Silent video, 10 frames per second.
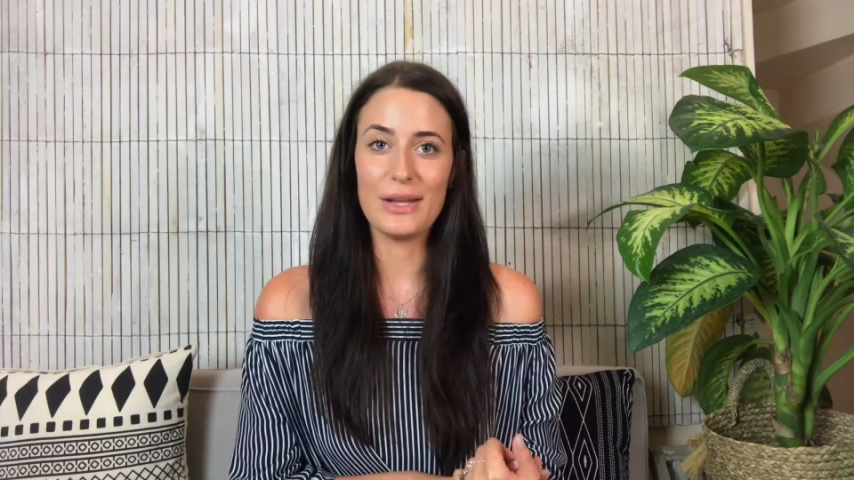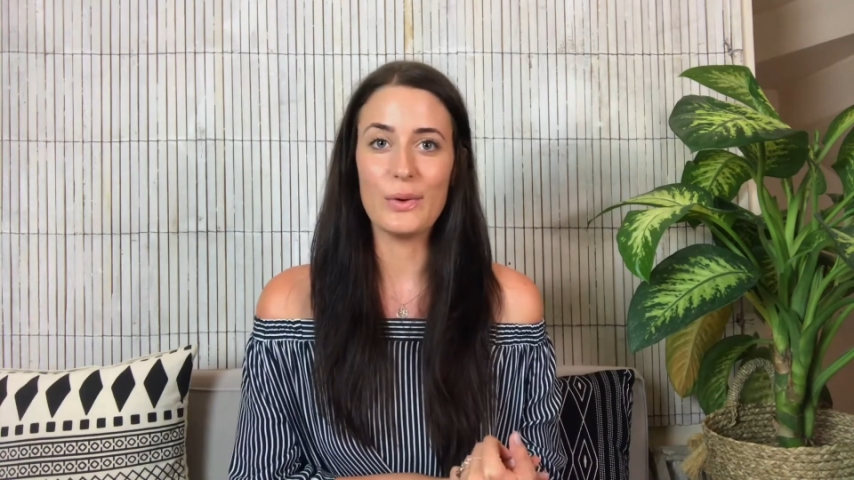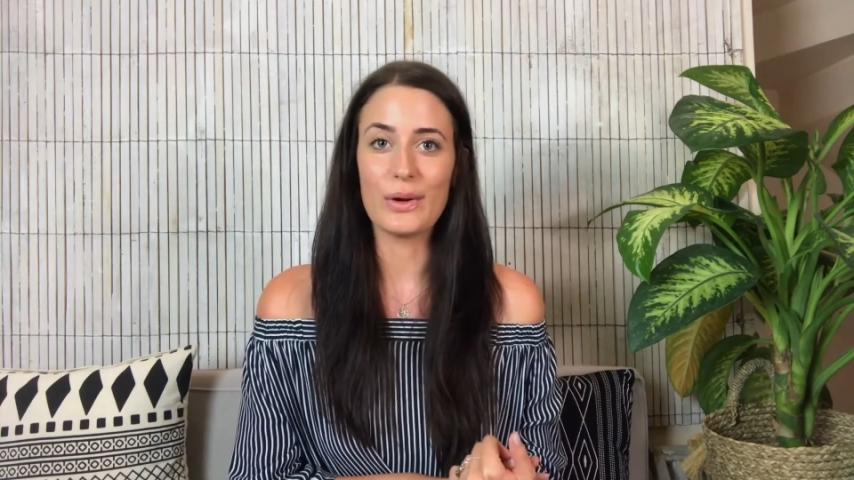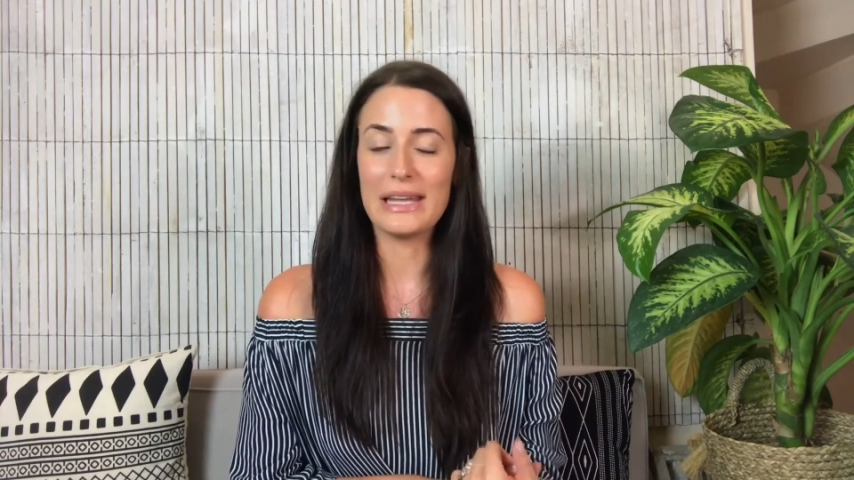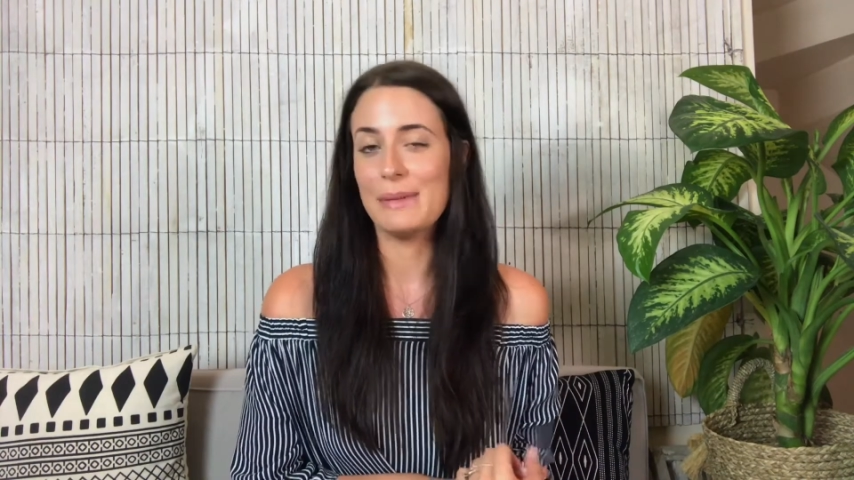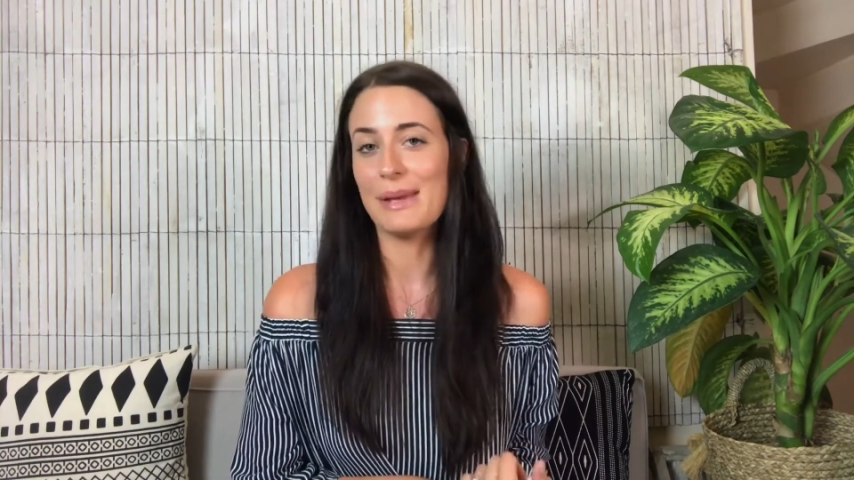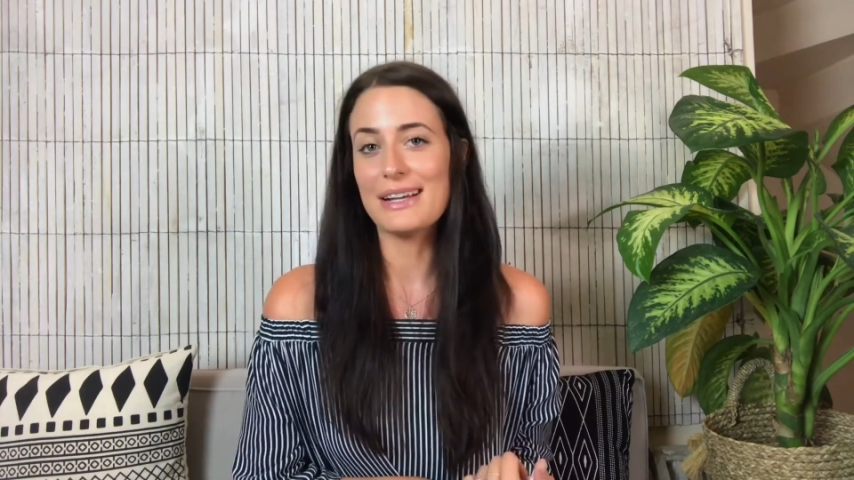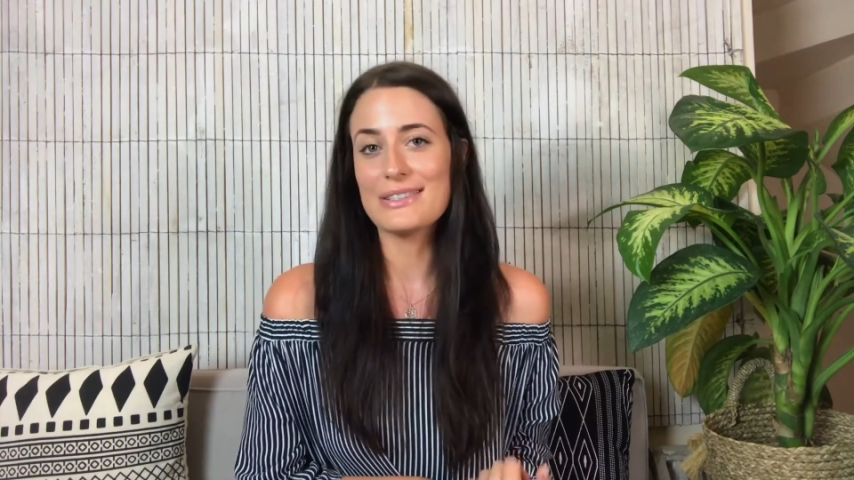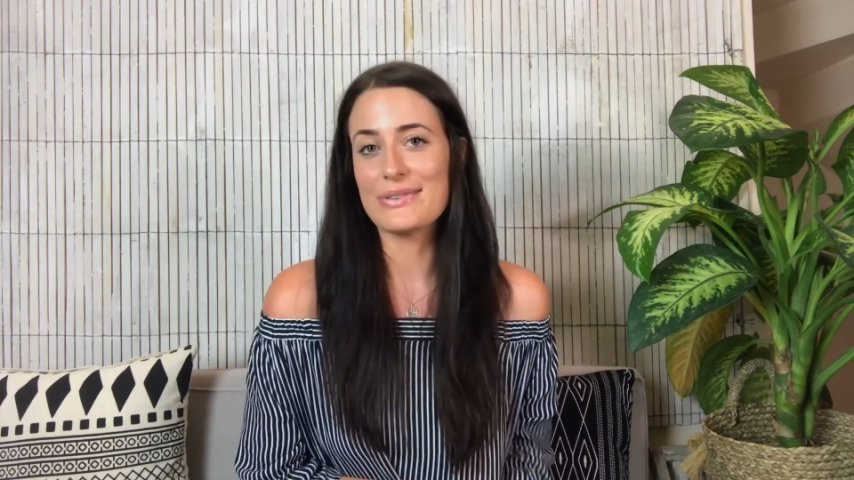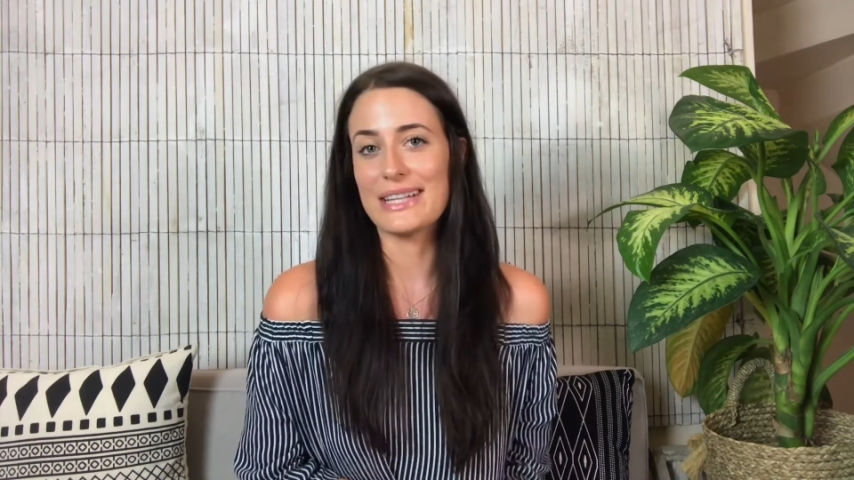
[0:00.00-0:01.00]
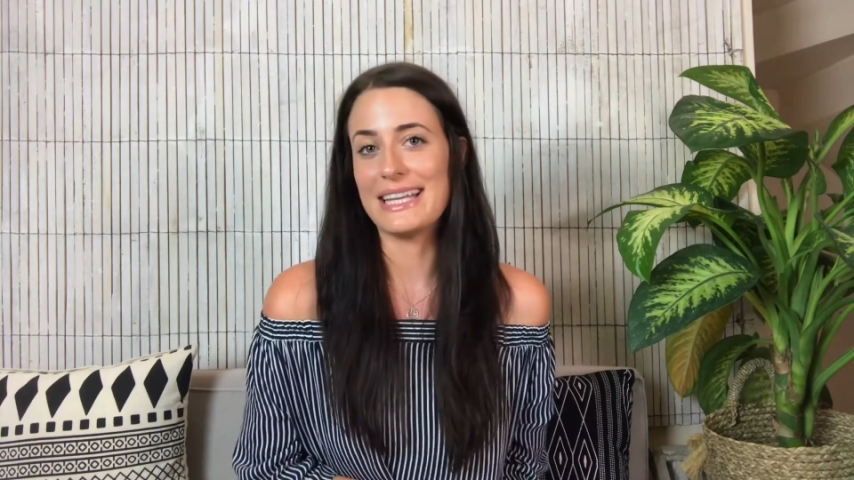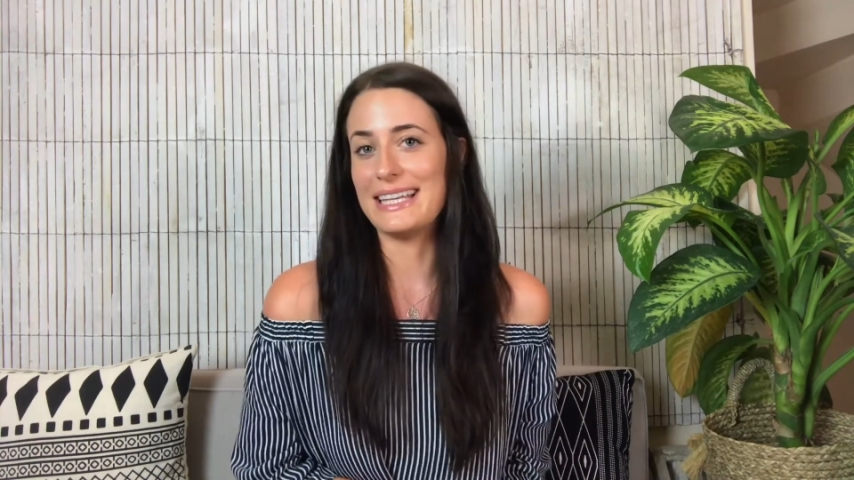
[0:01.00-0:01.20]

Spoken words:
your emails really